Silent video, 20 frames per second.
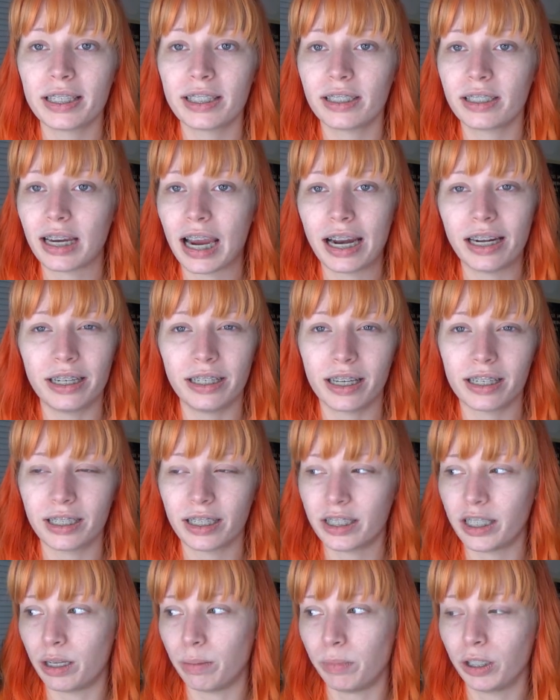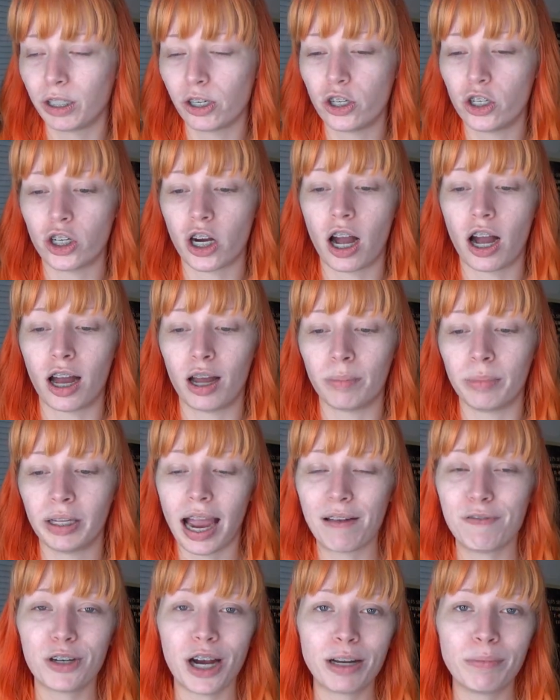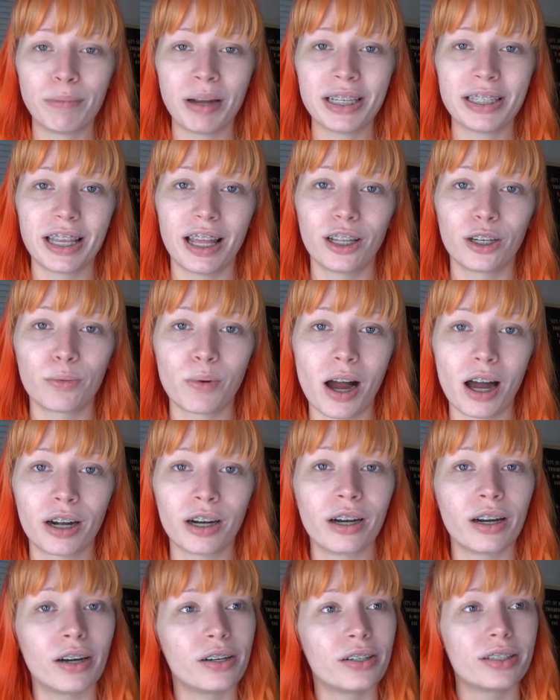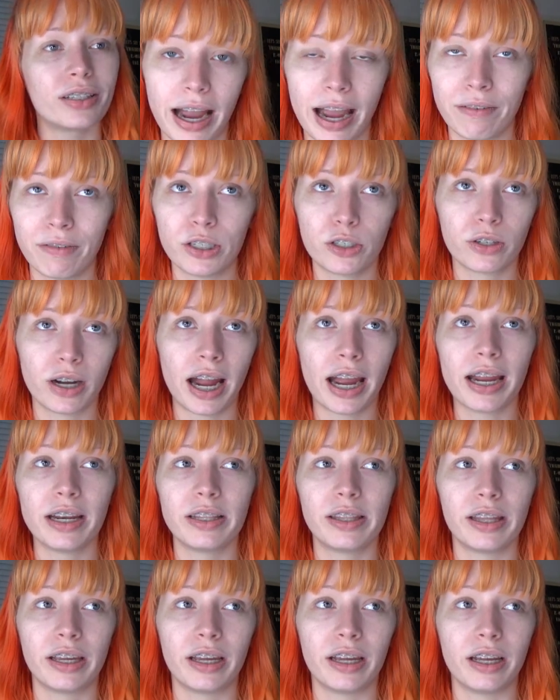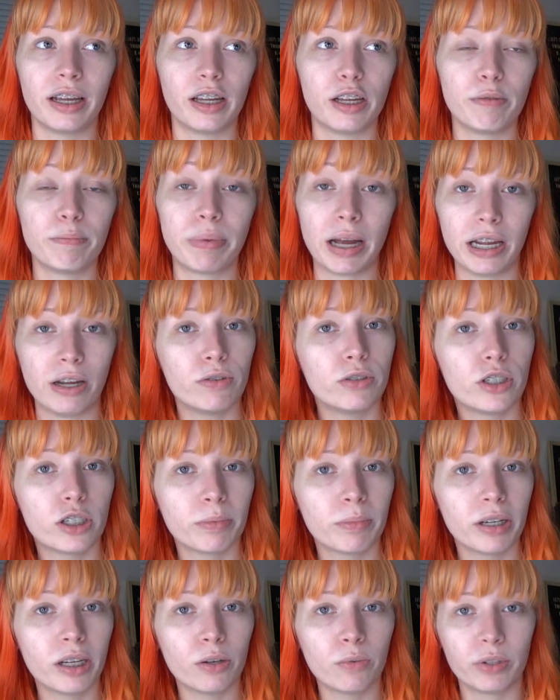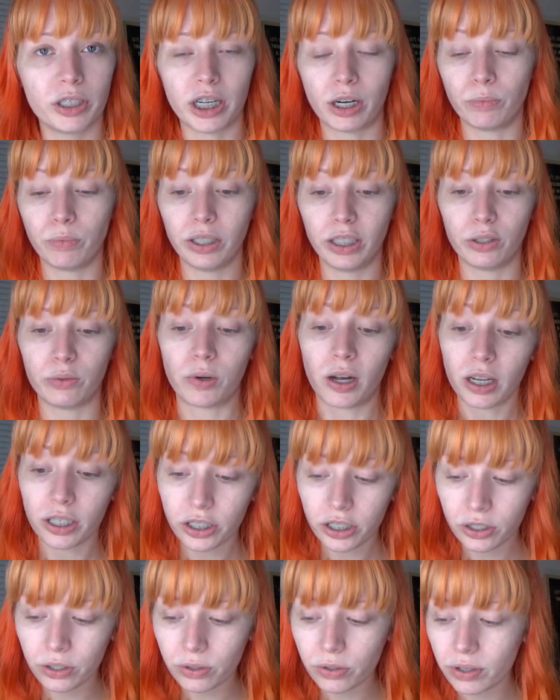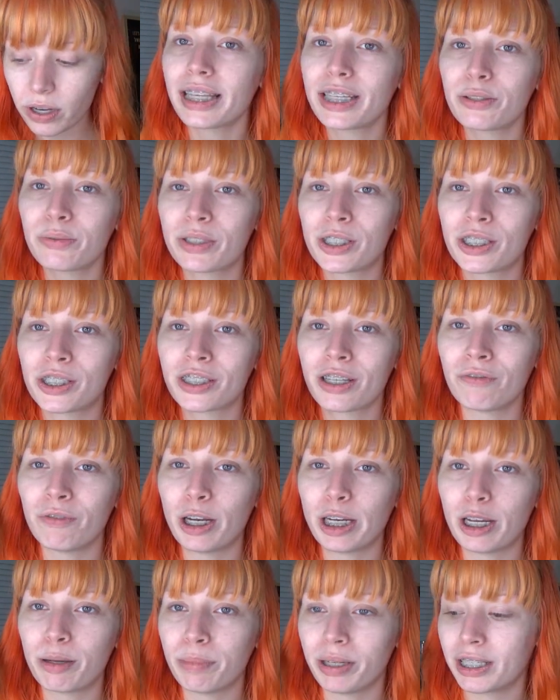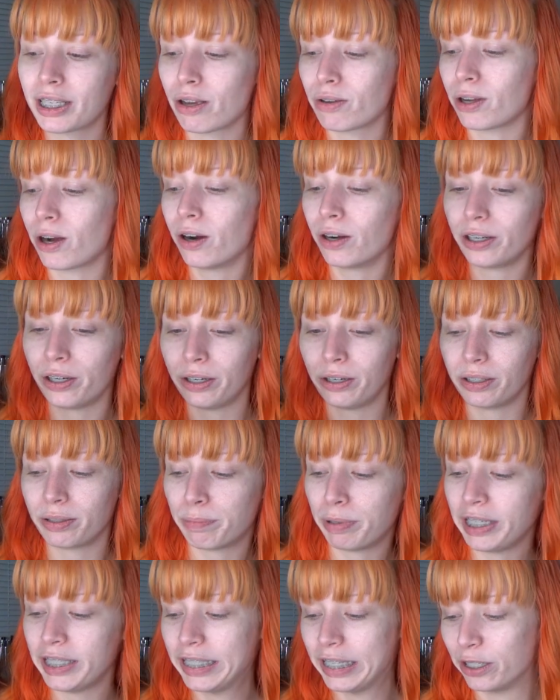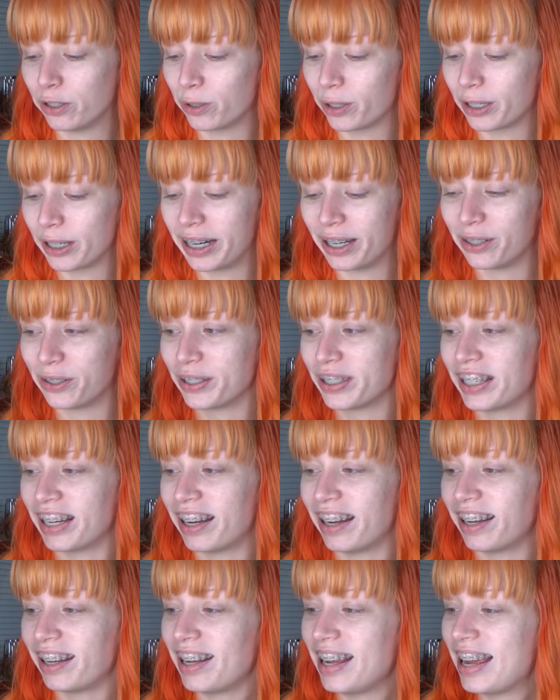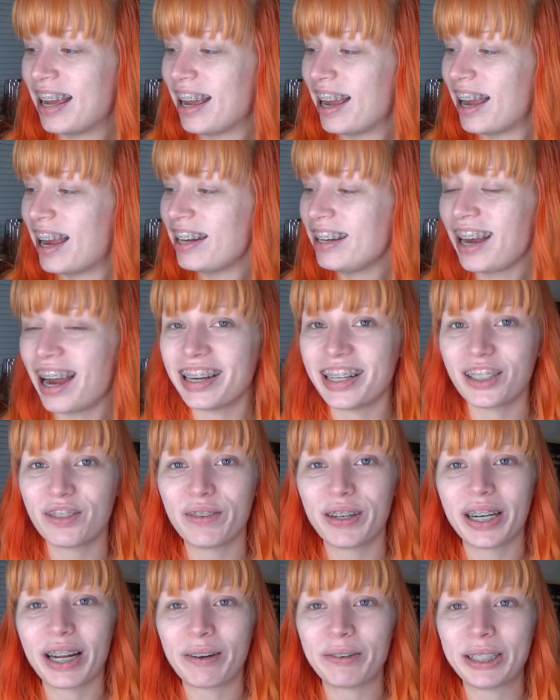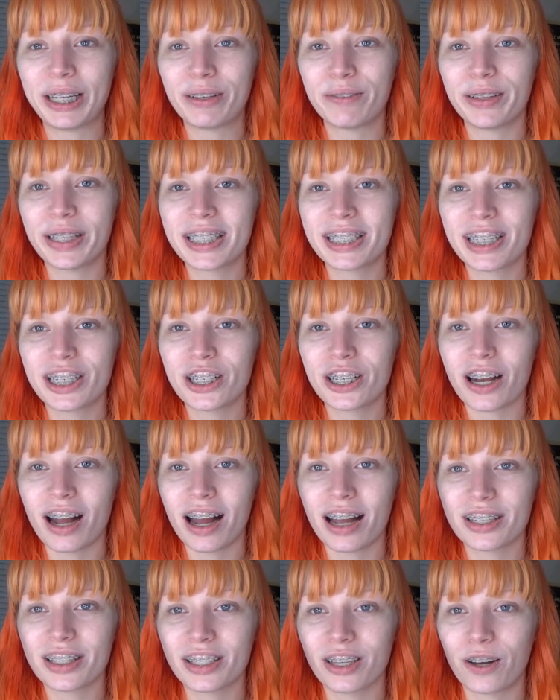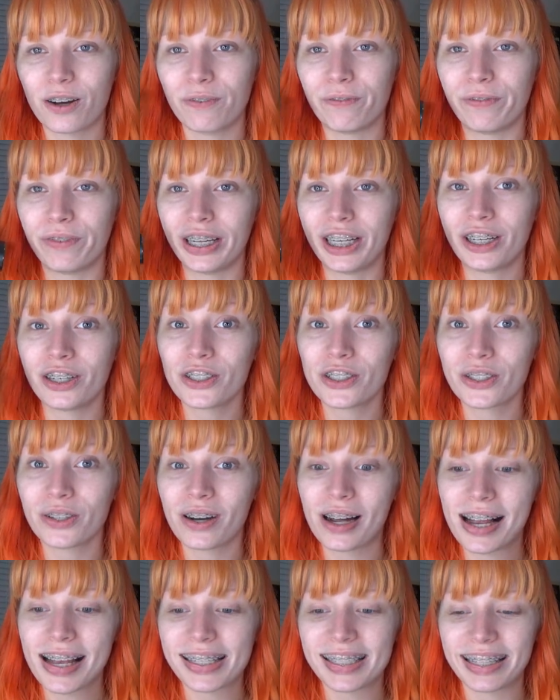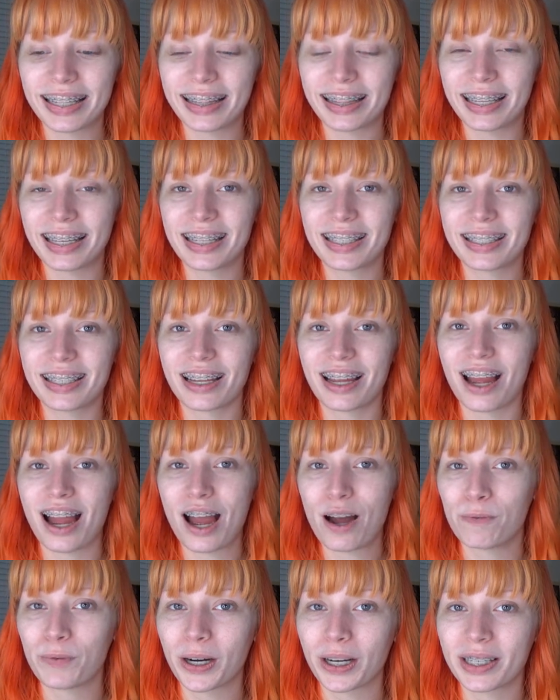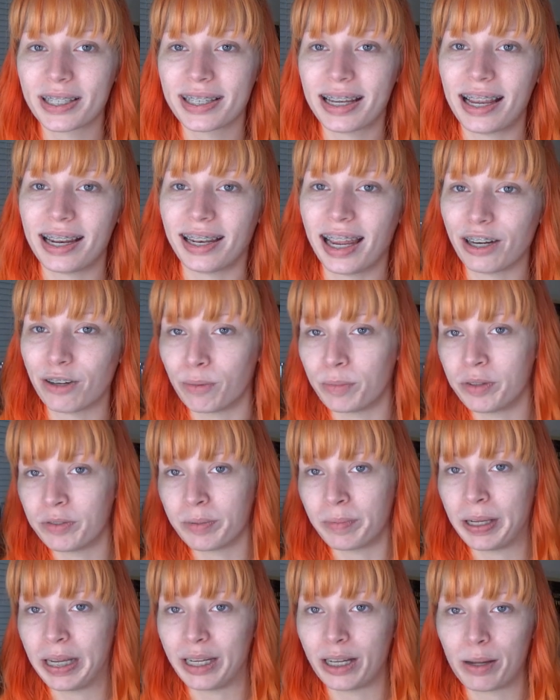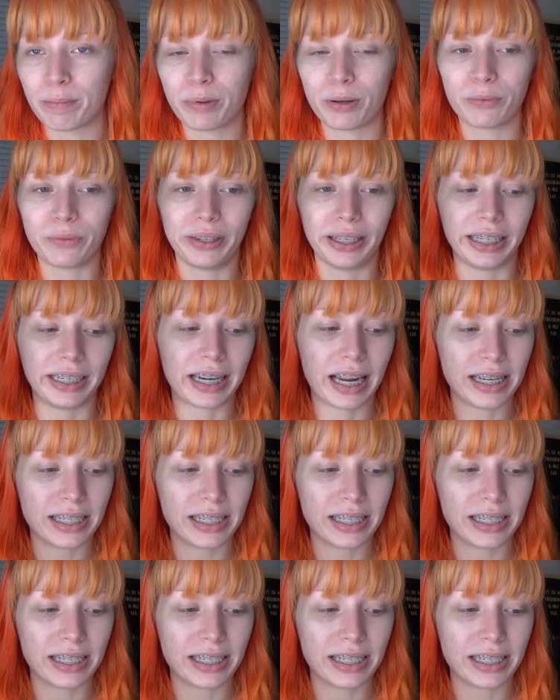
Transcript: this kind of does a similar job. I tried micellar waters. I haven't tried the Bioderma, which I really want to. This was just convenient because I was already placing an order at Ulta. And yeah, I just figured I would give this a shot. So fingers crossed that this works and like removes my makeup really